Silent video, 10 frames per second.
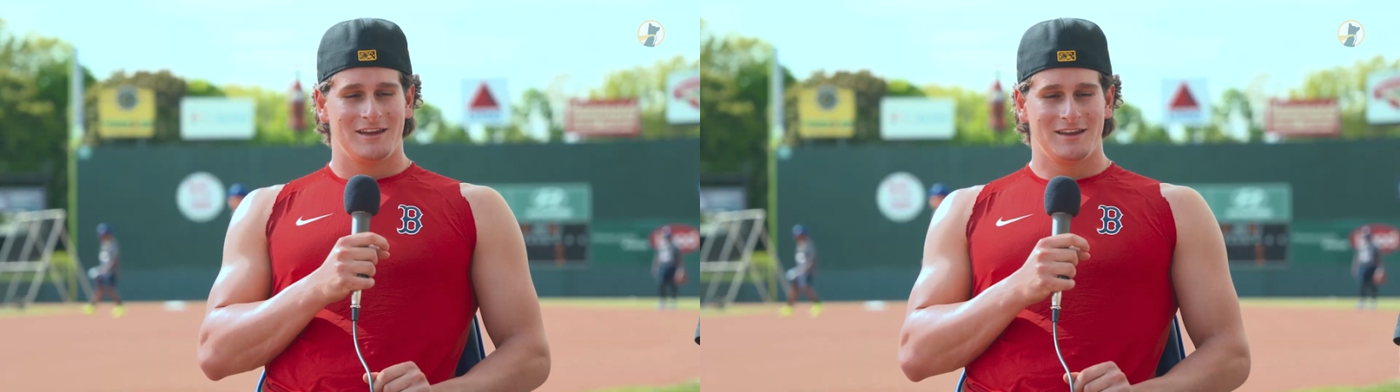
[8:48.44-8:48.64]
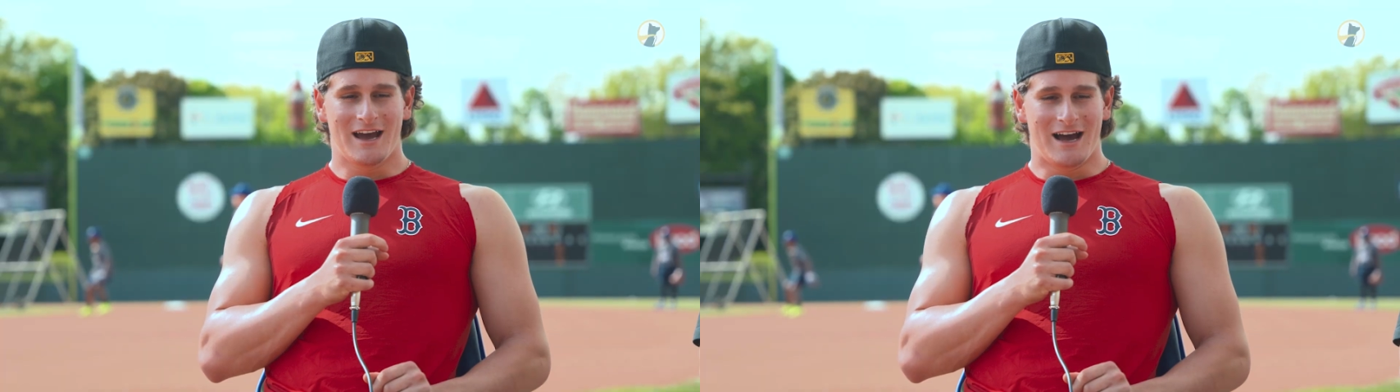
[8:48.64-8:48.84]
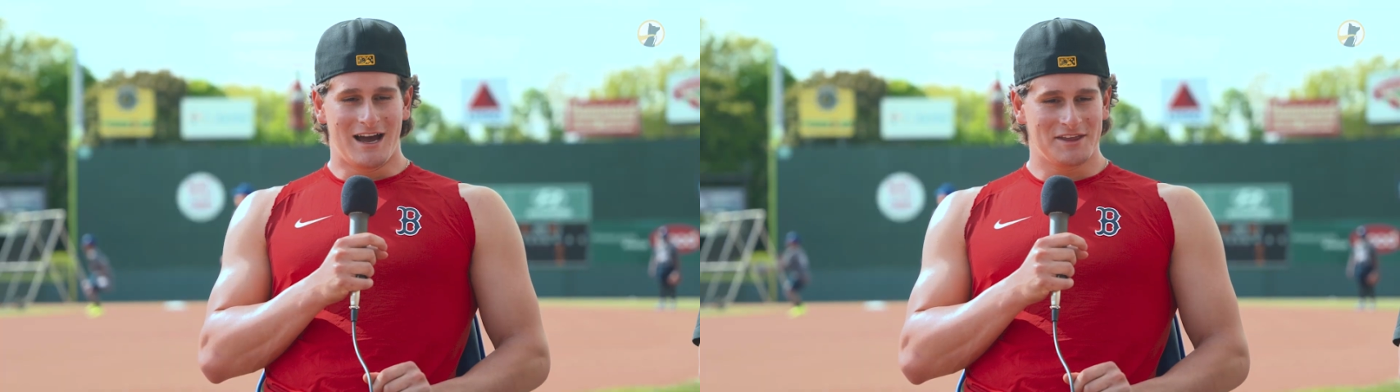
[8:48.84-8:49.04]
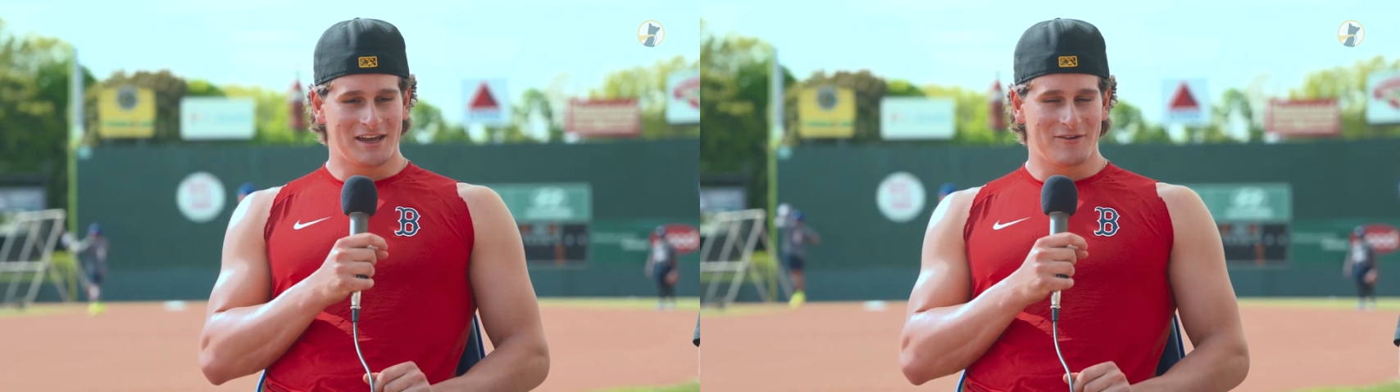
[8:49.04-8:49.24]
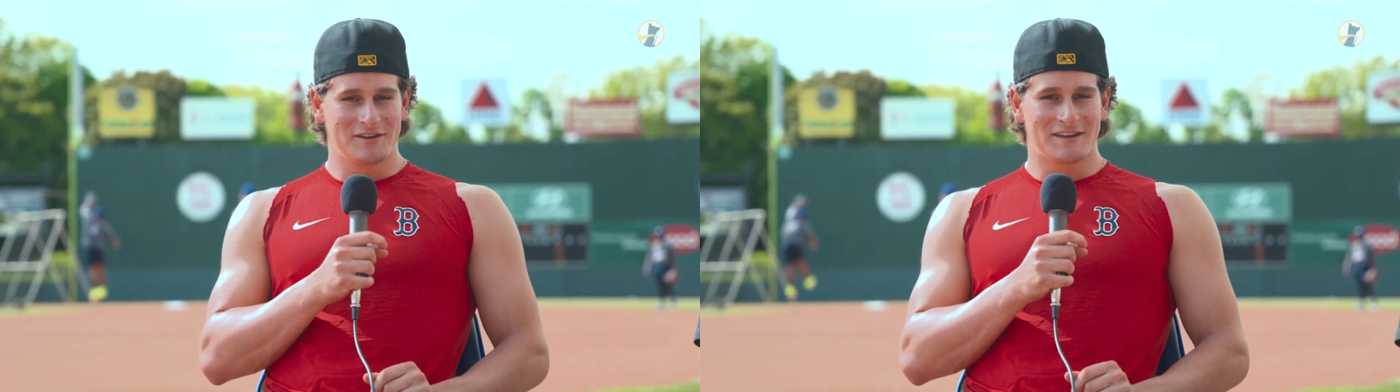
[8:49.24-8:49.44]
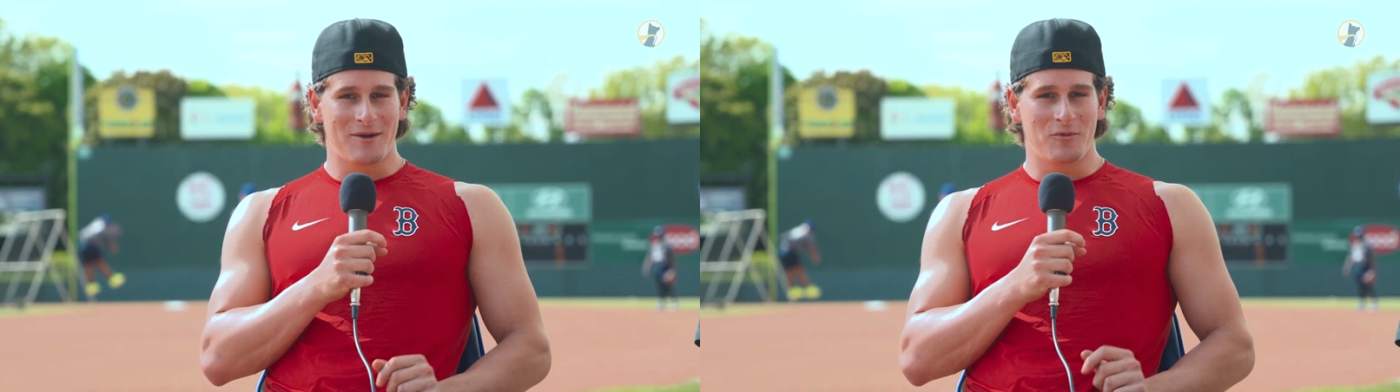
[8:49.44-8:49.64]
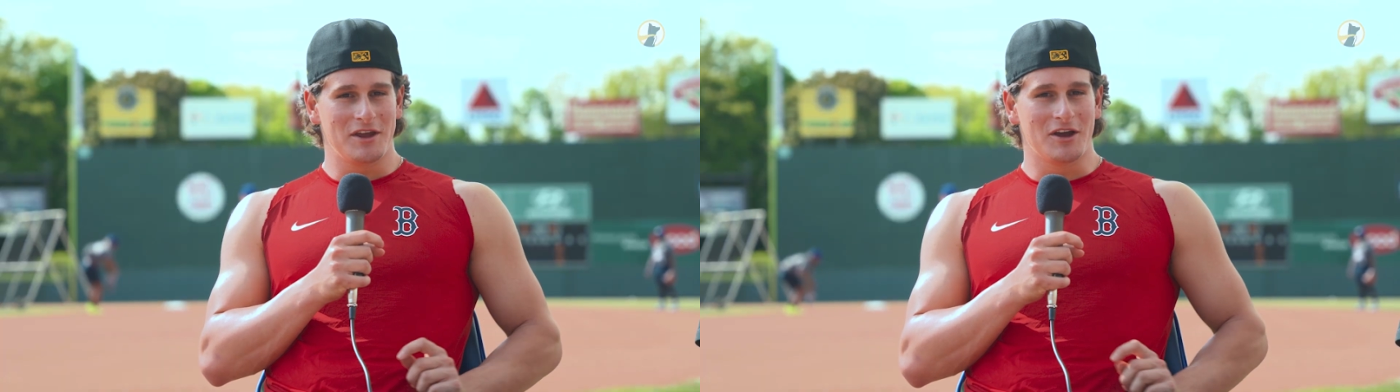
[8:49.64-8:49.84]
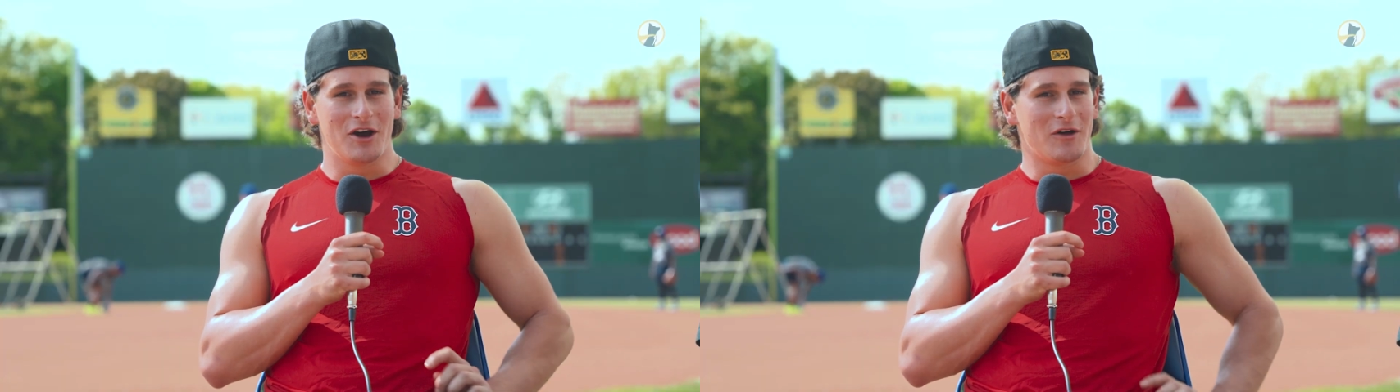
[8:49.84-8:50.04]
Yeah, I think every time
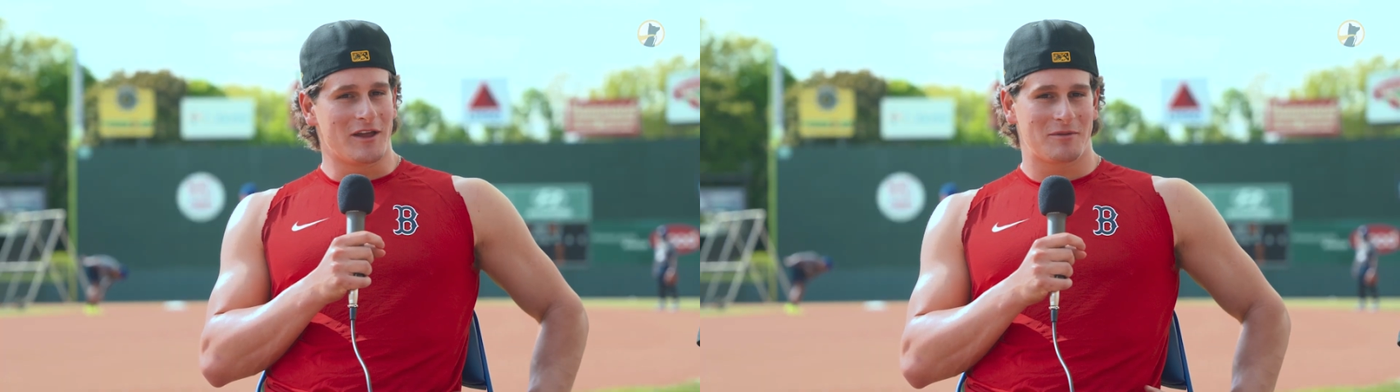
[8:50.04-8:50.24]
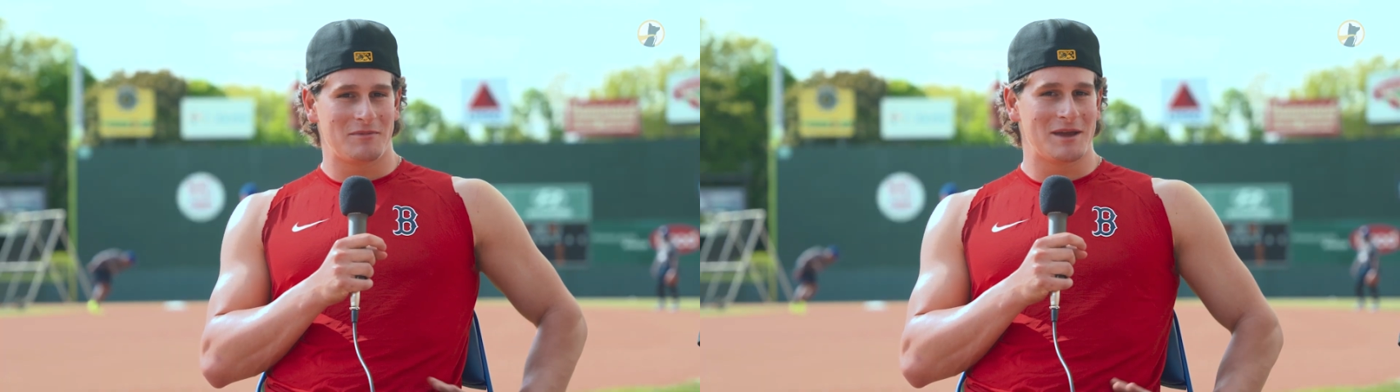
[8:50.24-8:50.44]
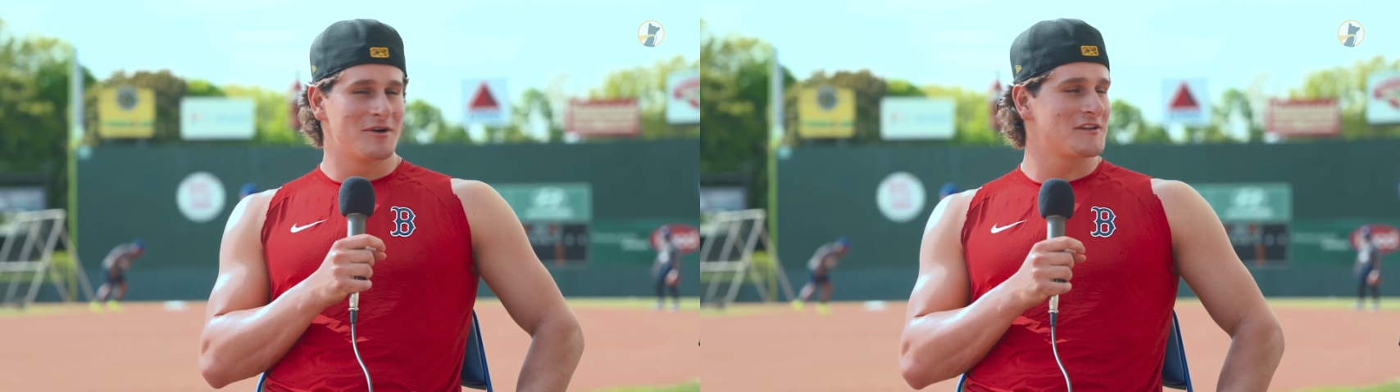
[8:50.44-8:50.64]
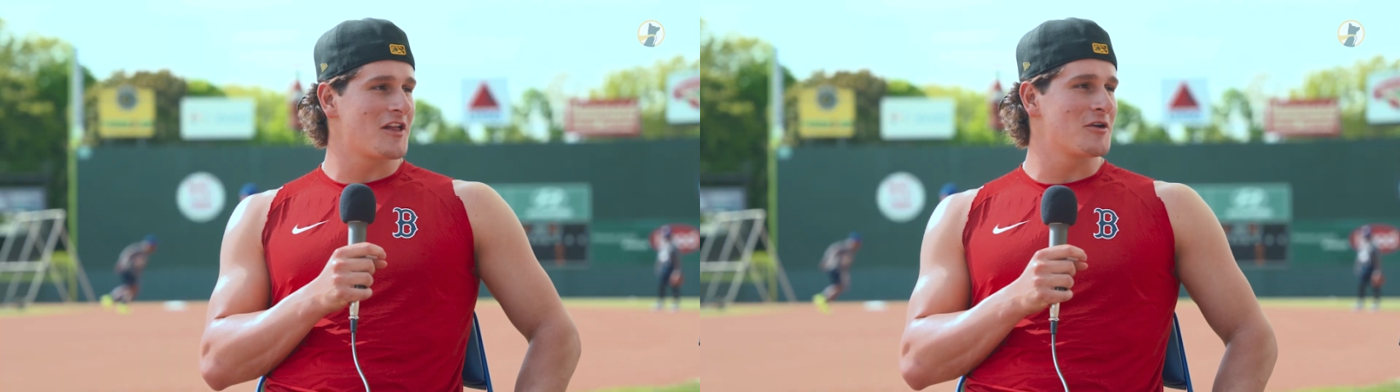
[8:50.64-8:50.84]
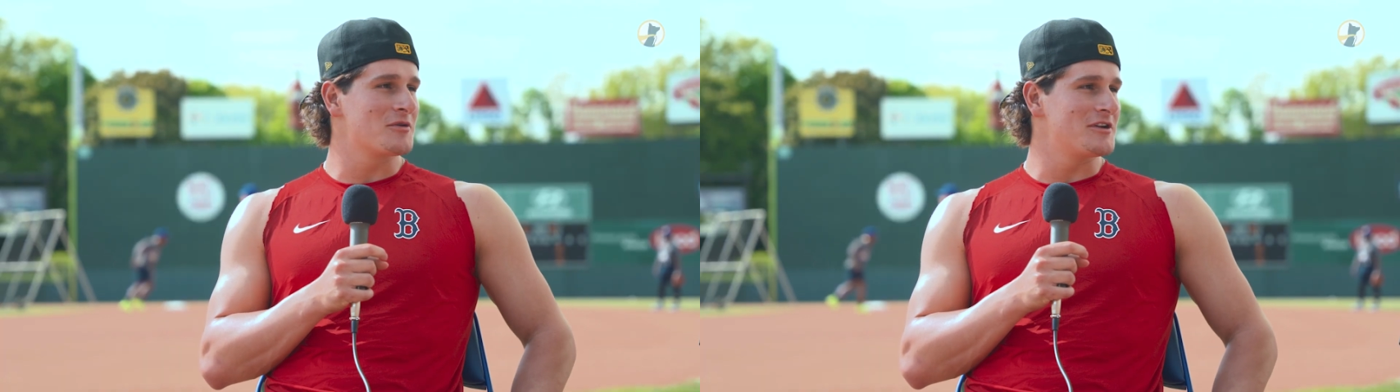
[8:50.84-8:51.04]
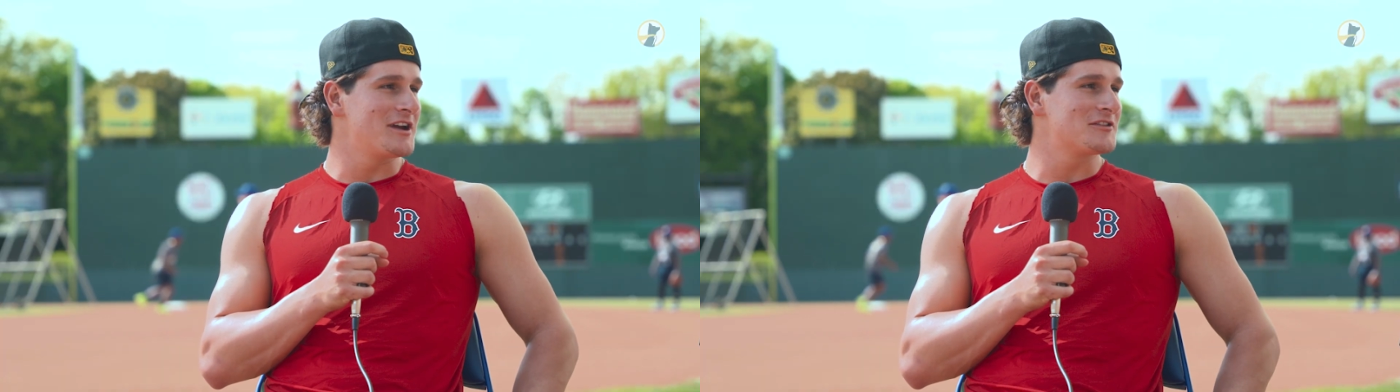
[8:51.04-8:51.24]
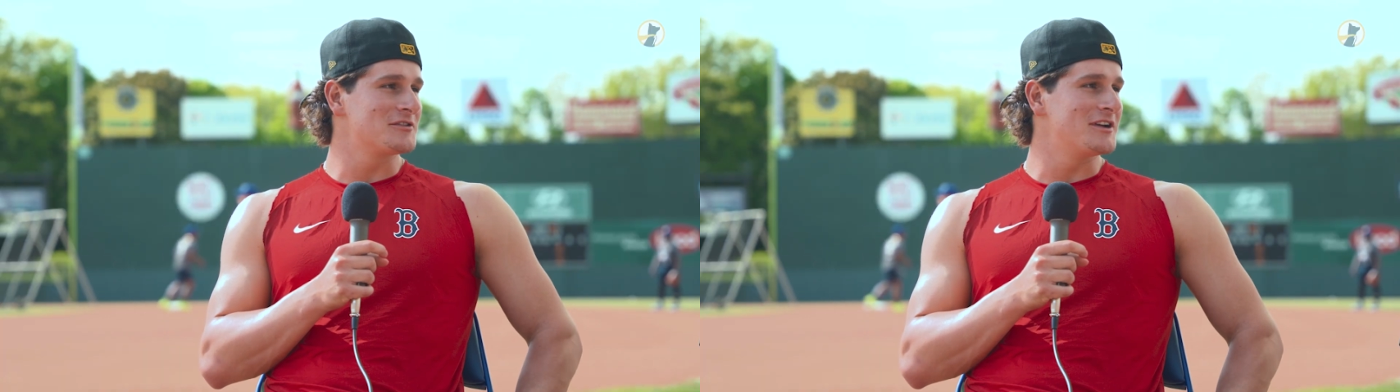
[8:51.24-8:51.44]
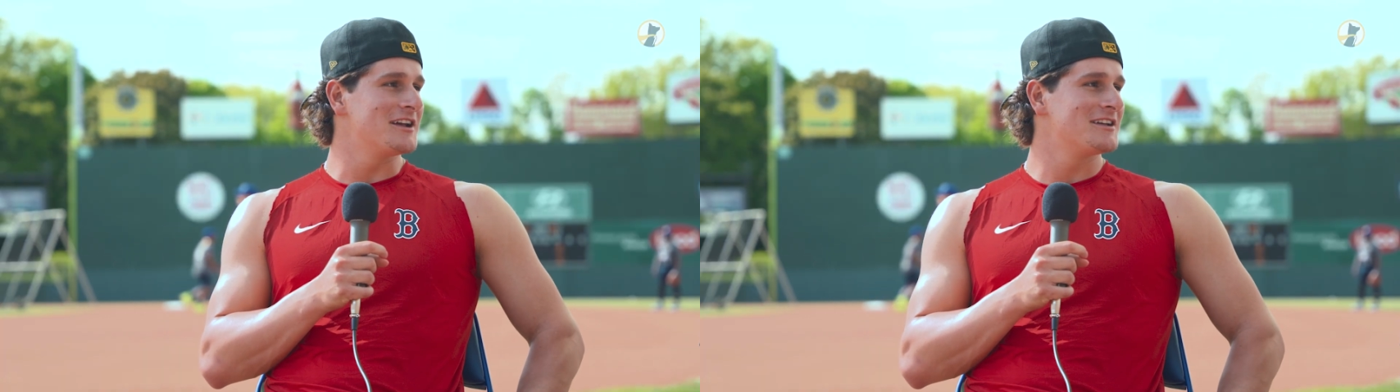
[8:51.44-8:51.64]
we go, like, me and Marcelo were there
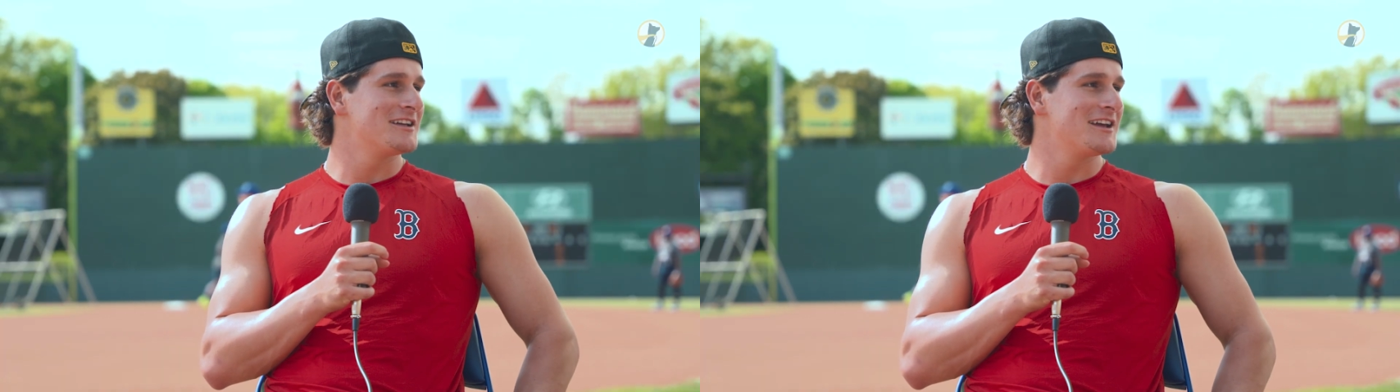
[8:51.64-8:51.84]
yesterday,